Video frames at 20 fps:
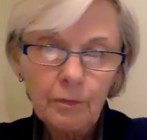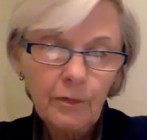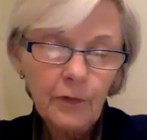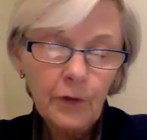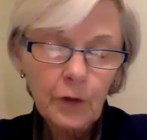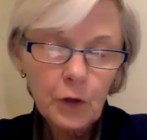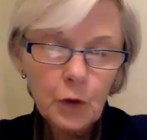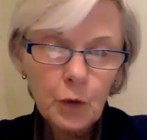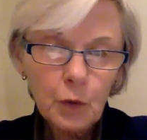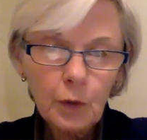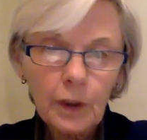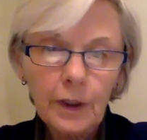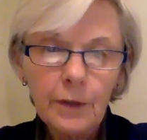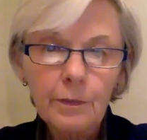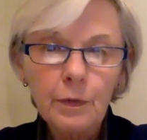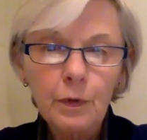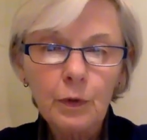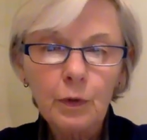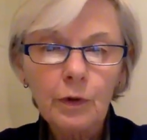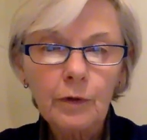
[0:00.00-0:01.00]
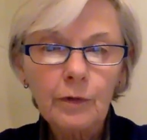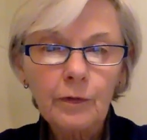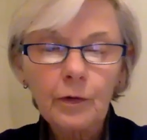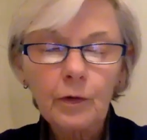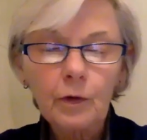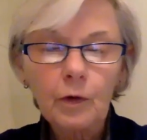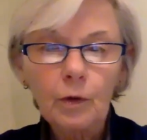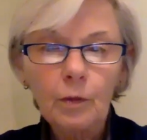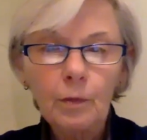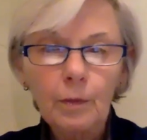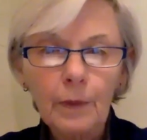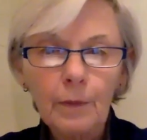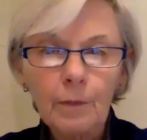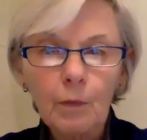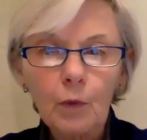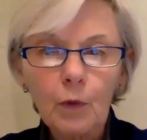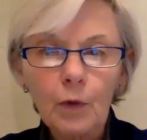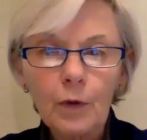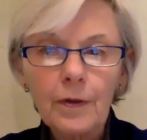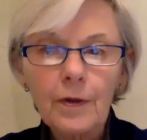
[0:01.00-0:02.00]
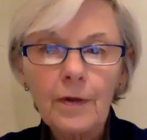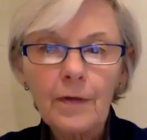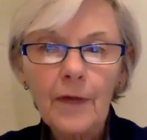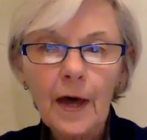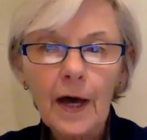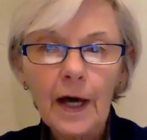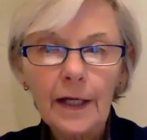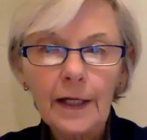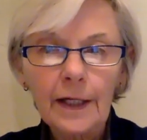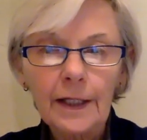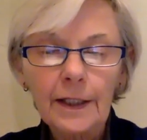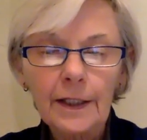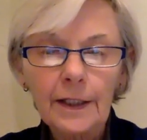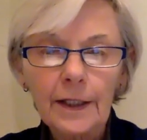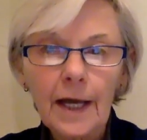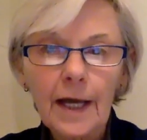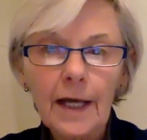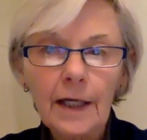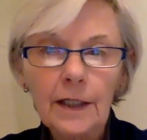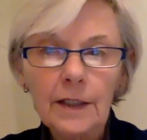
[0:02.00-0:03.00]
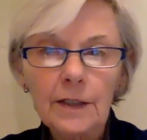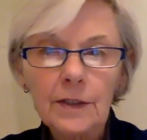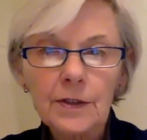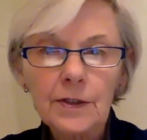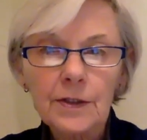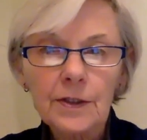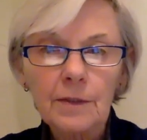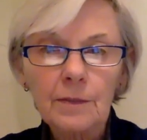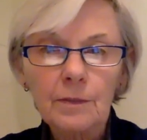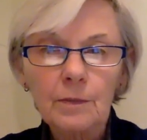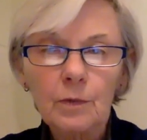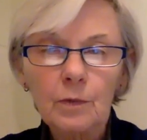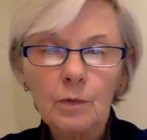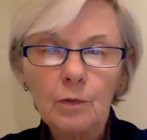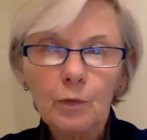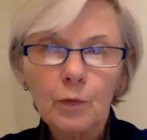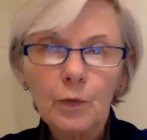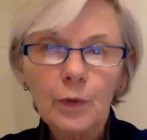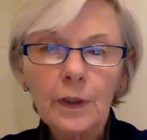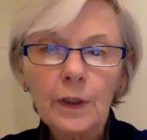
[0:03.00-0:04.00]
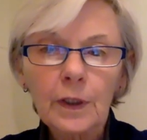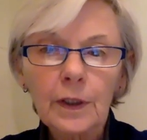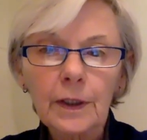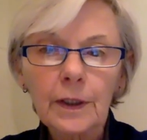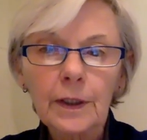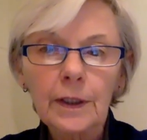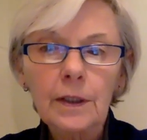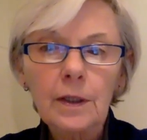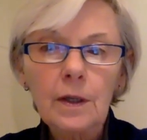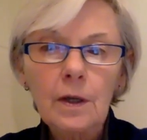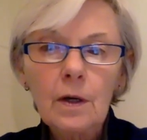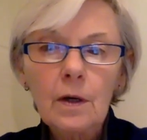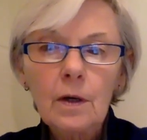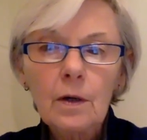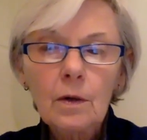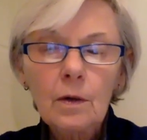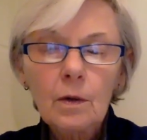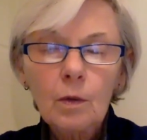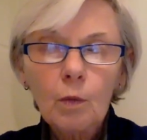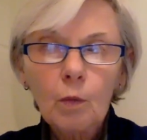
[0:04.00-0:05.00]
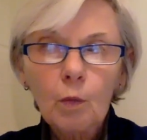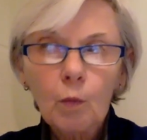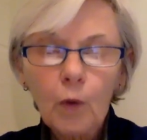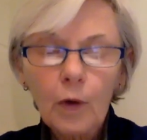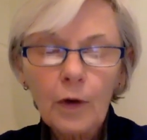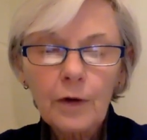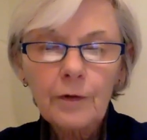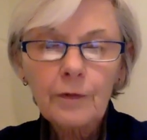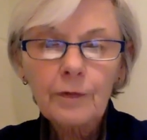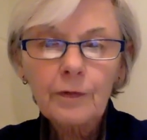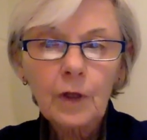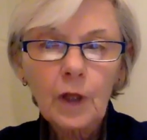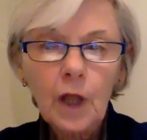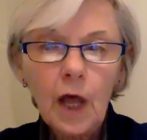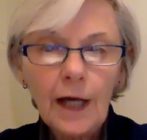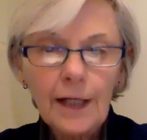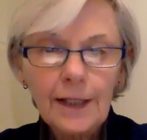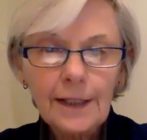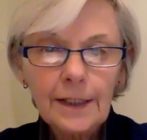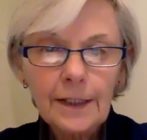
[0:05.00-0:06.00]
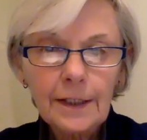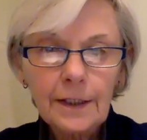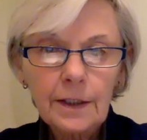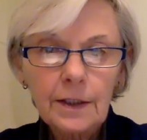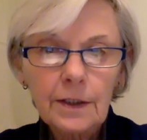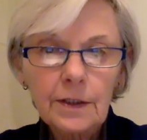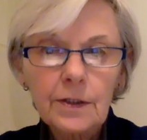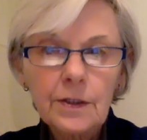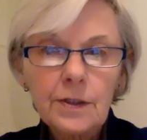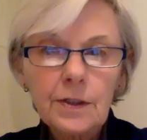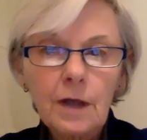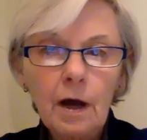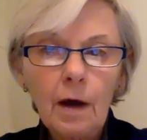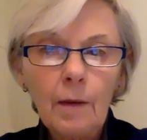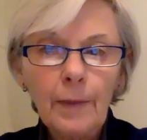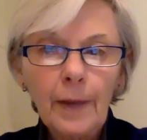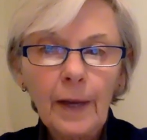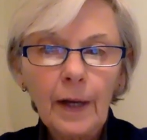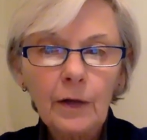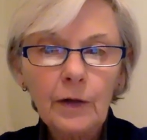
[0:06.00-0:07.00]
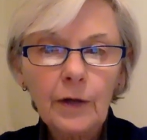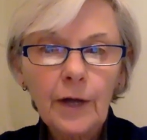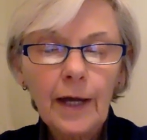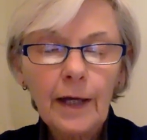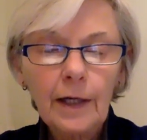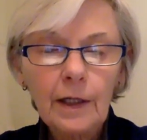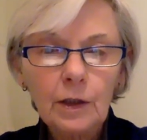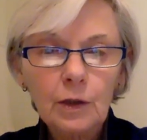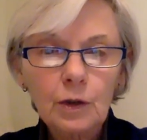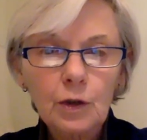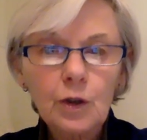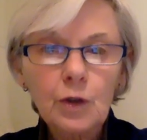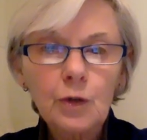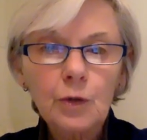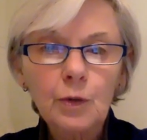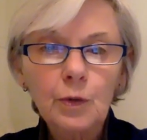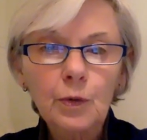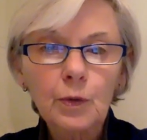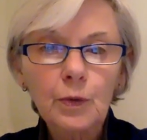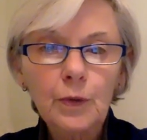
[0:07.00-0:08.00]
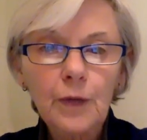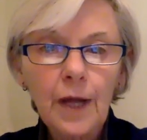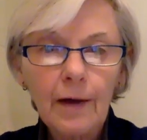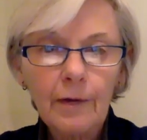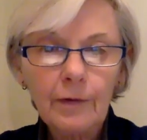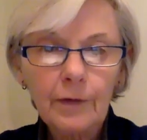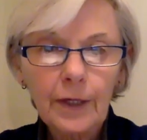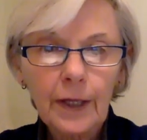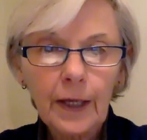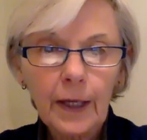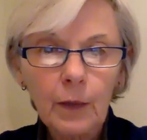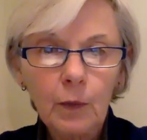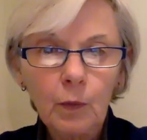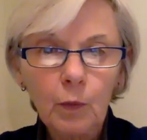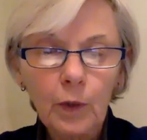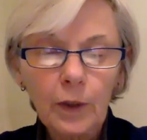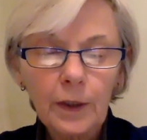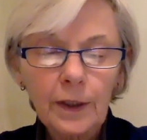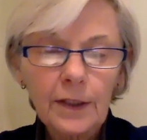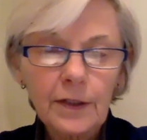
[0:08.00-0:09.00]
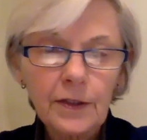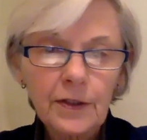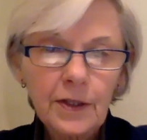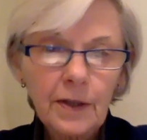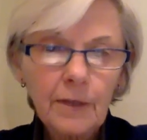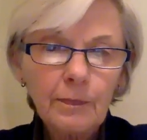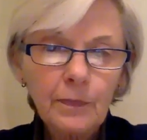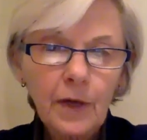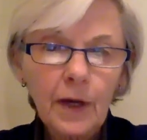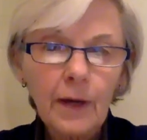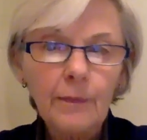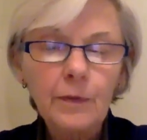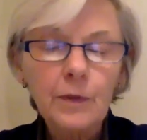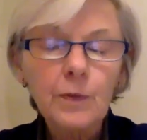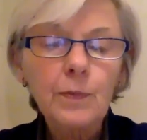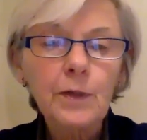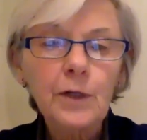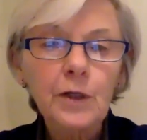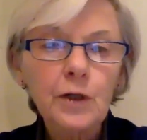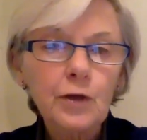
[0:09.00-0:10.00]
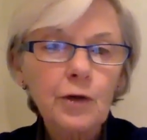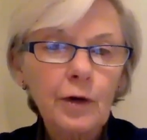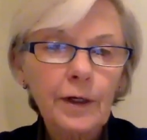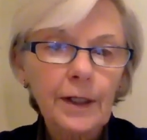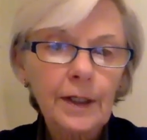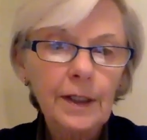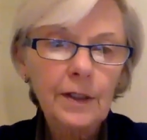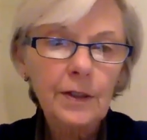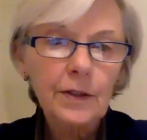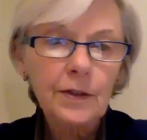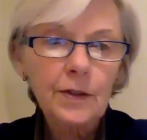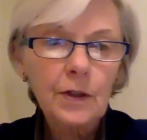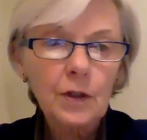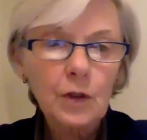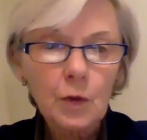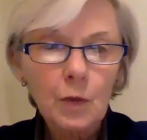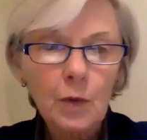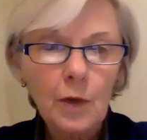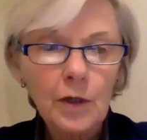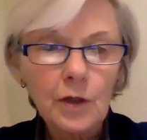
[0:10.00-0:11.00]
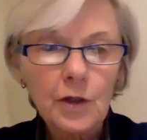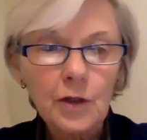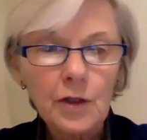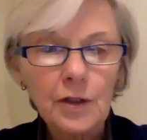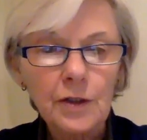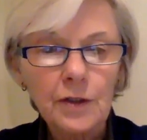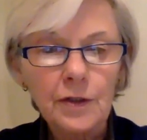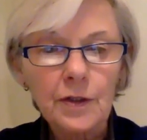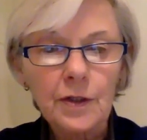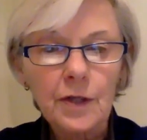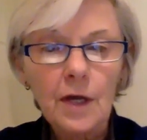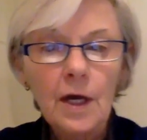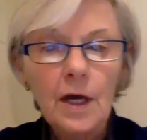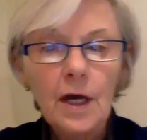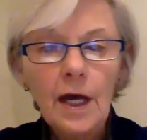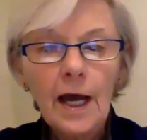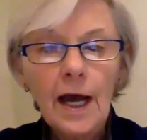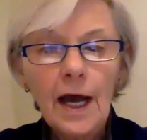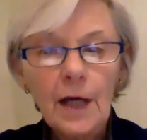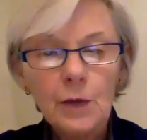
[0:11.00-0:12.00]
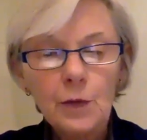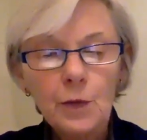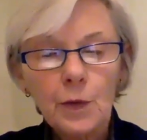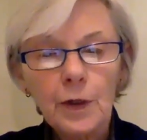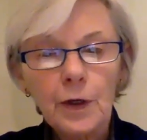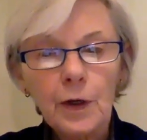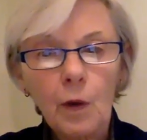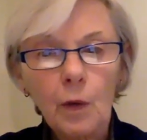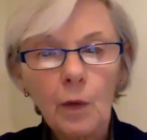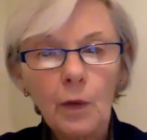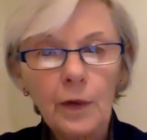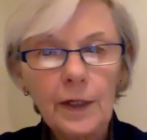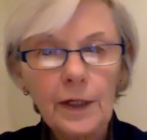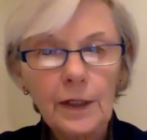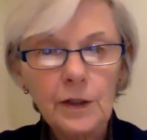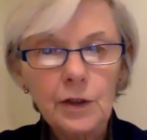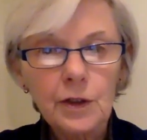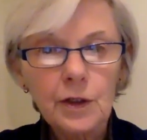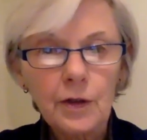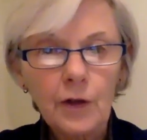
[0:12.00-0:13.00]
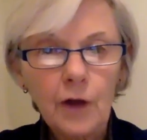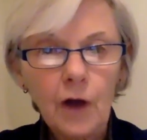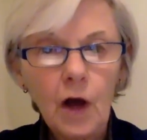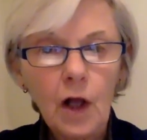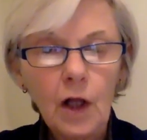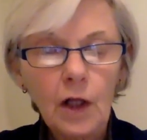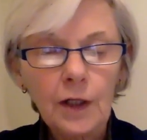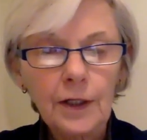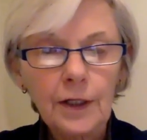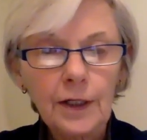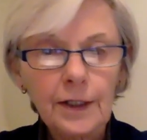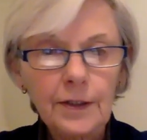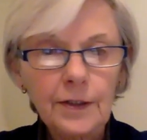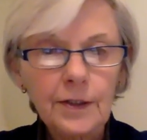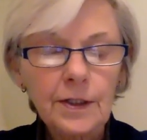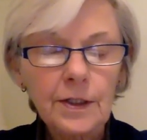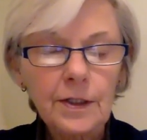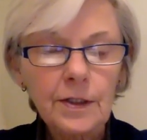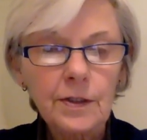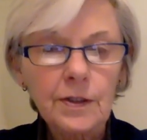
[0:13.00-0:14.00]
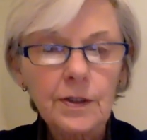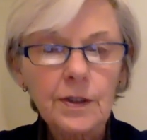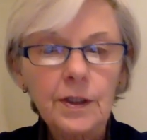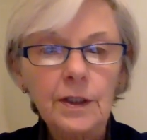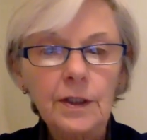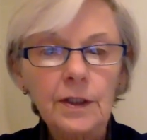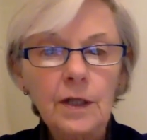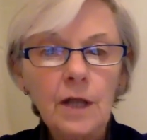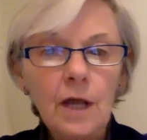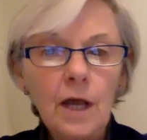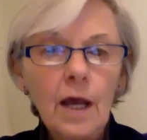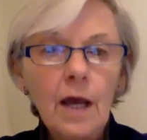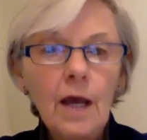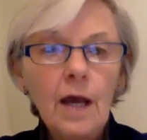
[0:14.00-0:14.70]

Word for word: visually beautiful, but more than that, it has some really wonderful ideas about how to navigate what can sometimes be tricky situations as we go into the holiday season